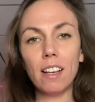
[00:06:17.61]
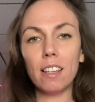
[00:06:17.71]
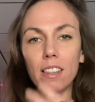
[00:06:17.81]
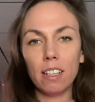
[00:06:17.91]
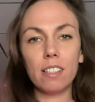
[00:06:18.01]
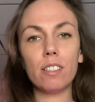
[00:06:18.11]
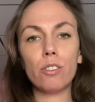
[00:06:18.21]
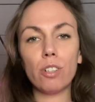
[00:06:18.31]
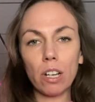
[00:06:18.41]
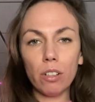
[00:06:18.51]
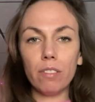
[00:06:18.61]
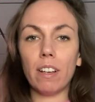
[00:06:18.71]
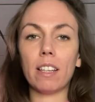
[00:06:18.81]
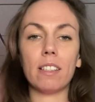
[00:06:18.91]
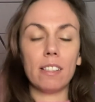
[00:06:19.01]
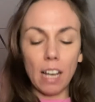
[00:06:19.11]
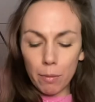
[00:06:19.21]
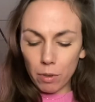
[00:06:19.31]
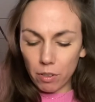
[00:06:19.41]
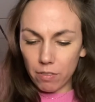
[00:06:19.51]
this trickle effect this
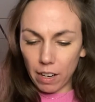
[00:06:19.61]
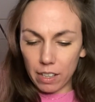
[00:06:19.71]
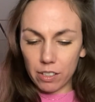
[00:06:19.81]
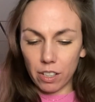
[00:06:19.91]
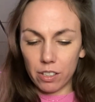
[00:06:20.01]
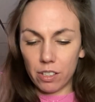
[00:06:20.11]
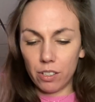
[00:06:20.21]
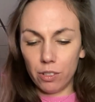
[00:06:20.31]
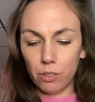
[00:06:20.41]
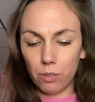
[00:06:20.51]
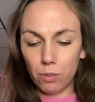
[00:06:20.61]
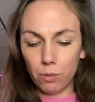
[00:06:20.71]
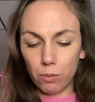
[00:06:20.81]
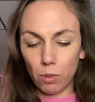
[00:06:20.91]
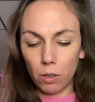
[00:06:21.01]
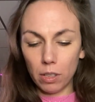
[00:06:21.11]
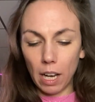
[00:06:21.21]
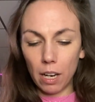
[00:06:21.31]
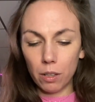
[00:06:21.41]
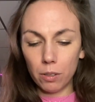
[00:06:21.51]
domino effect starts to roll
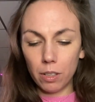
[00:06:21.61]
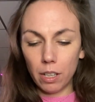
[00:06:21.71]
out